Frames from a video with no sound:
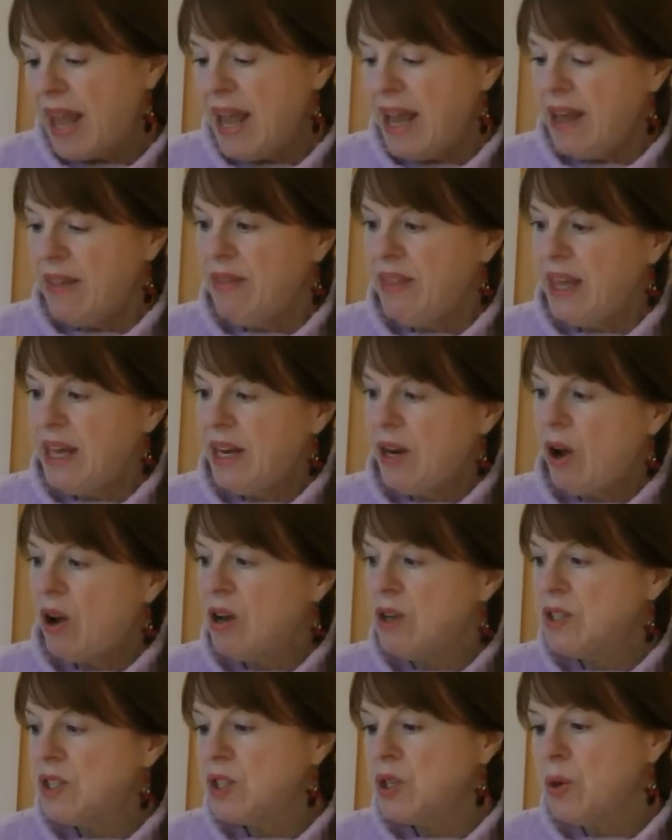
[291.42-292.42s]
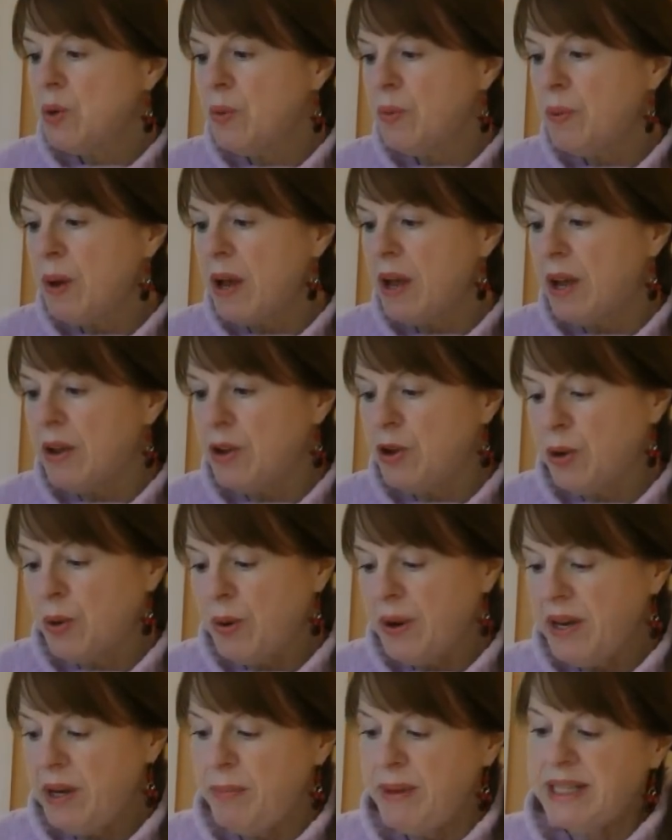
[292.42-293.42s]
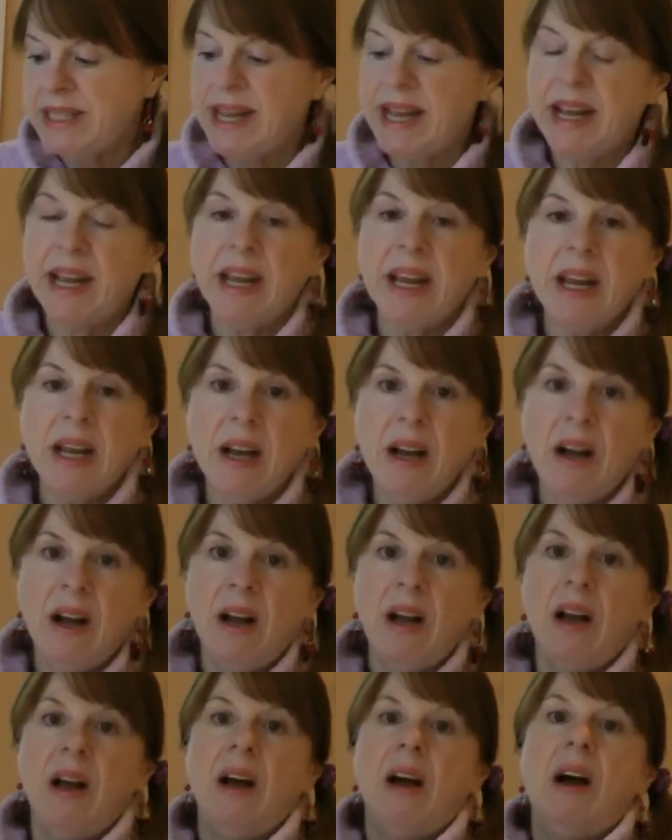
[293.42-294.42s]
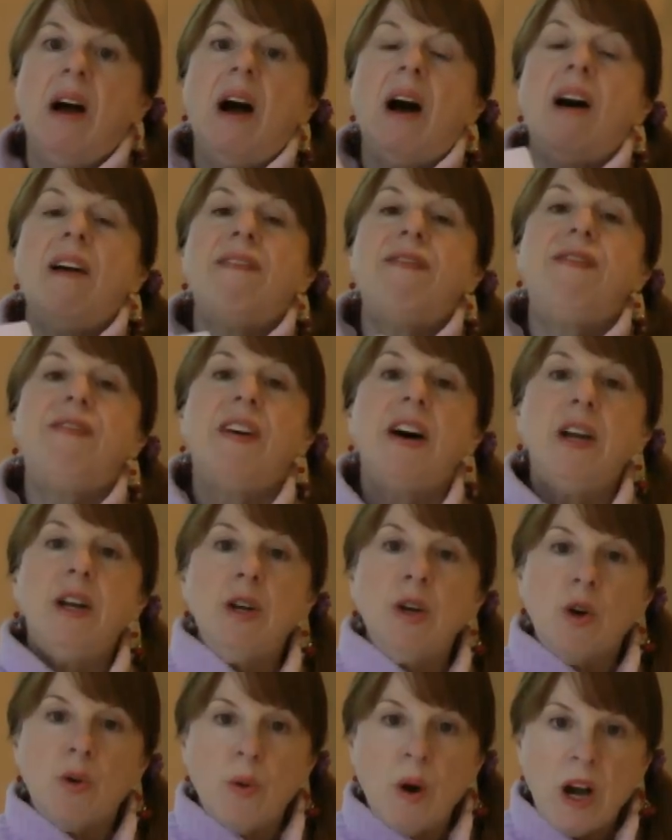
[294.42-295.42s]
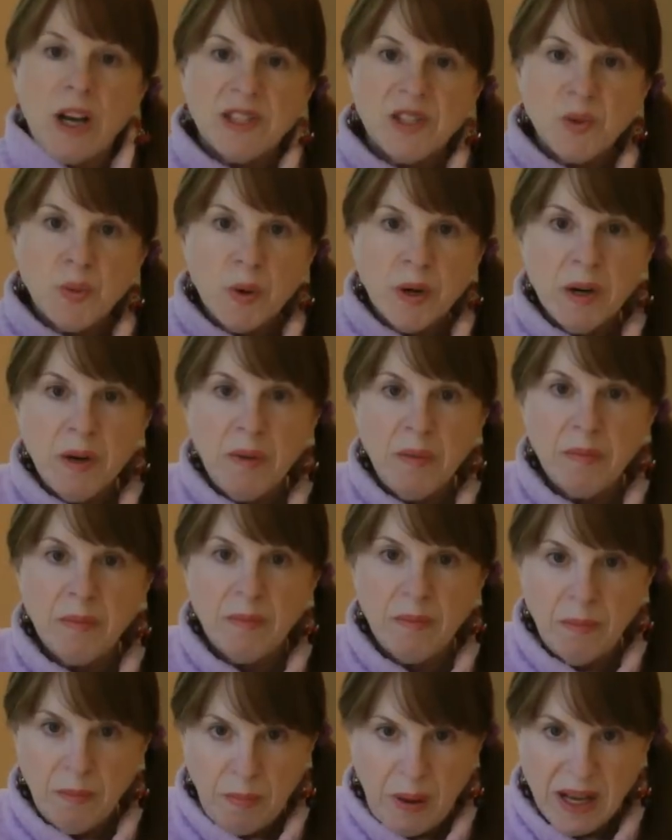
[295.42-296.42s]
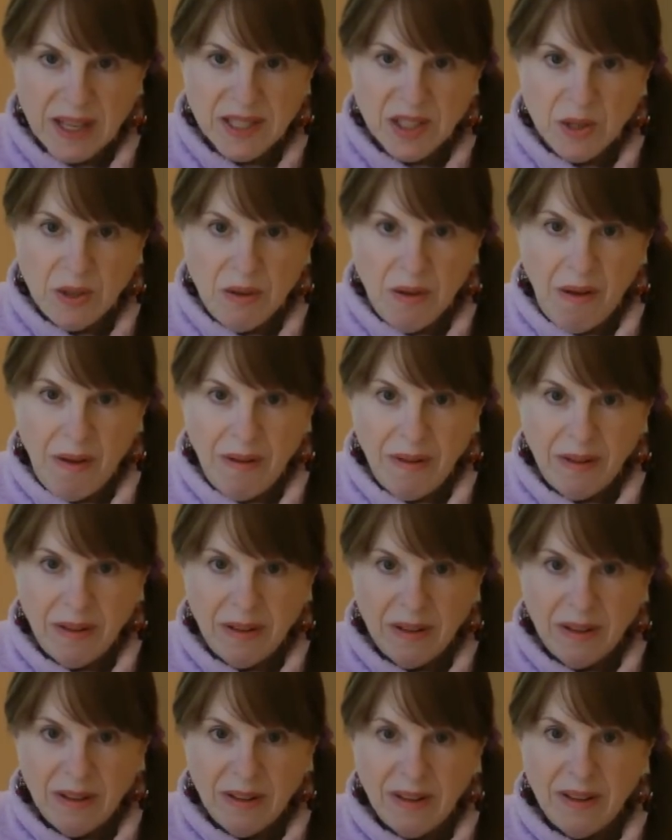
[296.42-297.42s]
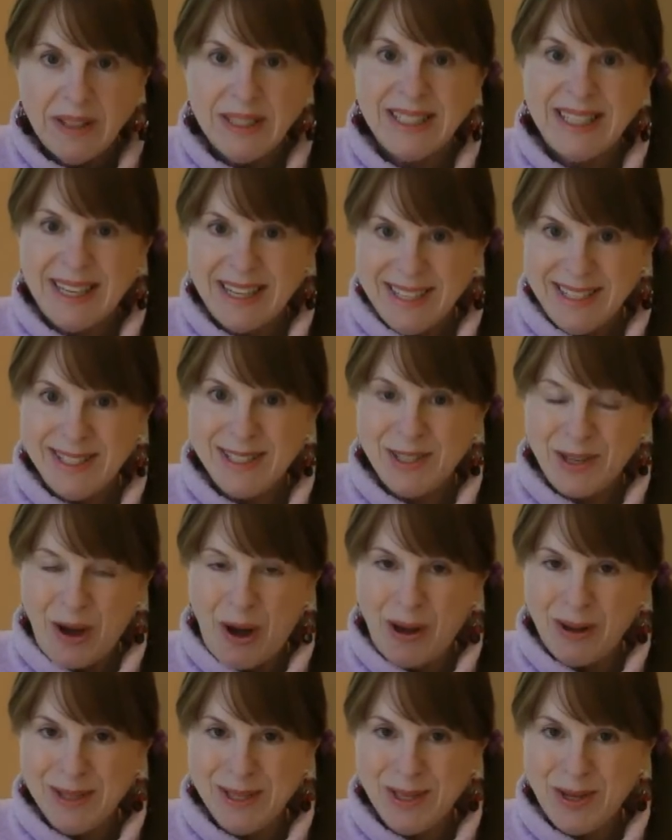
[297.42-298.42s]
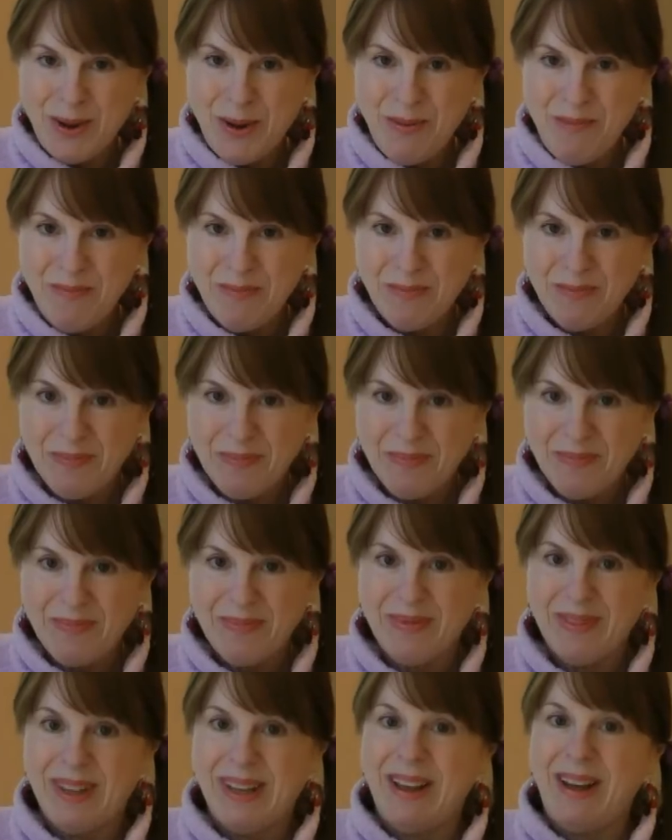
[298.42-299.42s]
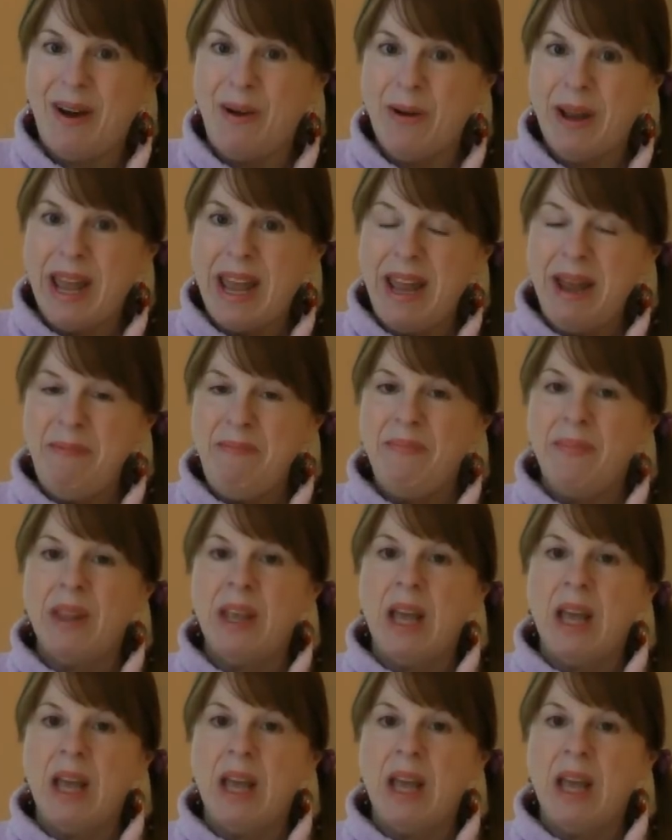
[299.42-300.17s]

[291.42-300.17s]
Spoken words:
And then also you're going to be taking a fun crossword puzzle test also. Okay?